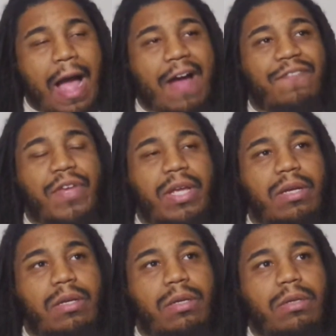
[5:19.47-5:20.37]
I
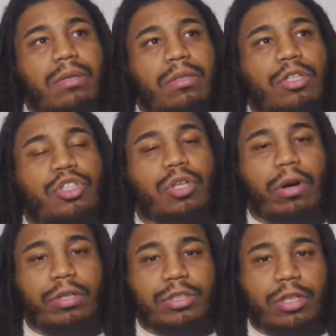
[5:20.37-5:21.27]
think the
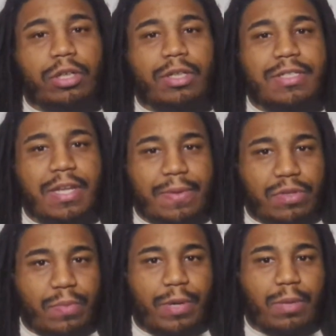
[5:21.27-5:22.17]
Chargers are the team
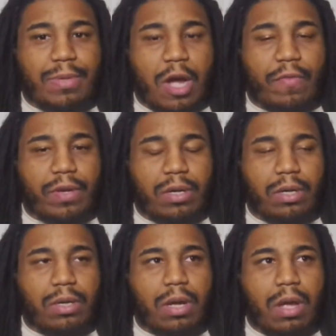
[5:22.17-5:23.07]
that's going to pick up Dalvin
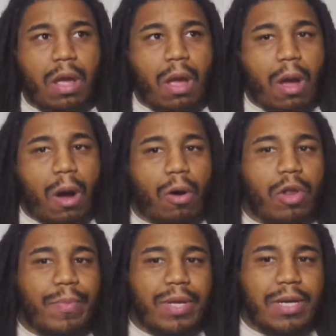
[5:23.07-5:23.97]
Cook.
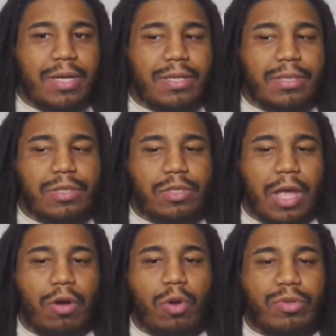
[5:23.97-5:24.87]
Only because they
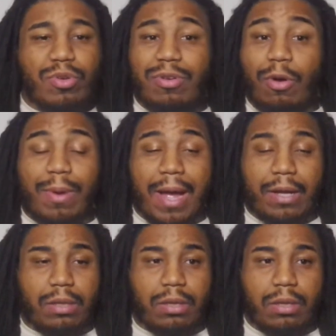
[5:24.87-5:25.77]
don't know what's going on with
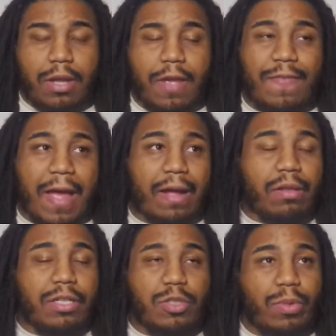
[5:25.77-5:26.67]
Eckler. If
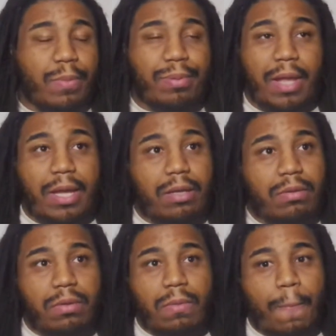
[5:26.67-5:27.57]
Eckler doesn't want to play,
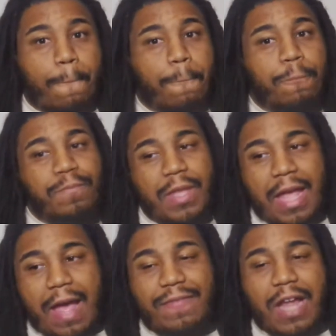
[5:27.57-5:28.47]
they
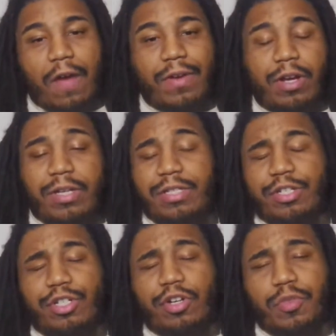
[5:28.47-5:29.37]
have Dalvin Cook as an
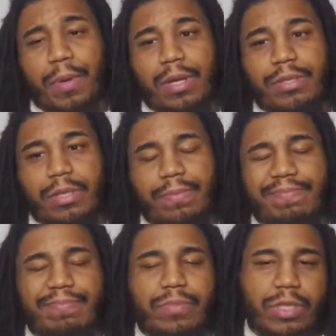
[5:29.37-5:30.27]
insurance policy.
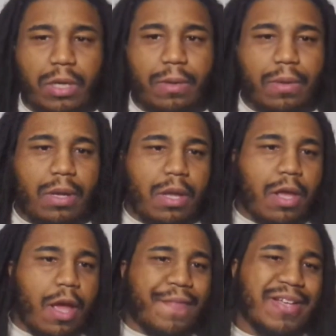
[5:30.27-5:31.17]
So
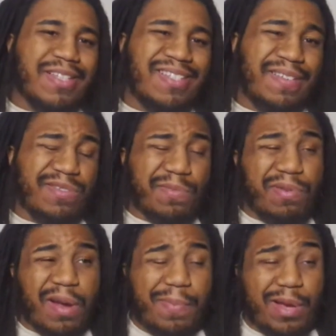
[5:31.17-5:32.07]
that's the teams will
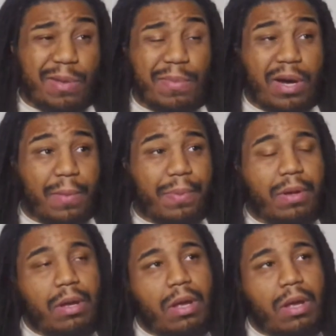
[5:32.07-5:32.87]
probably pick him up.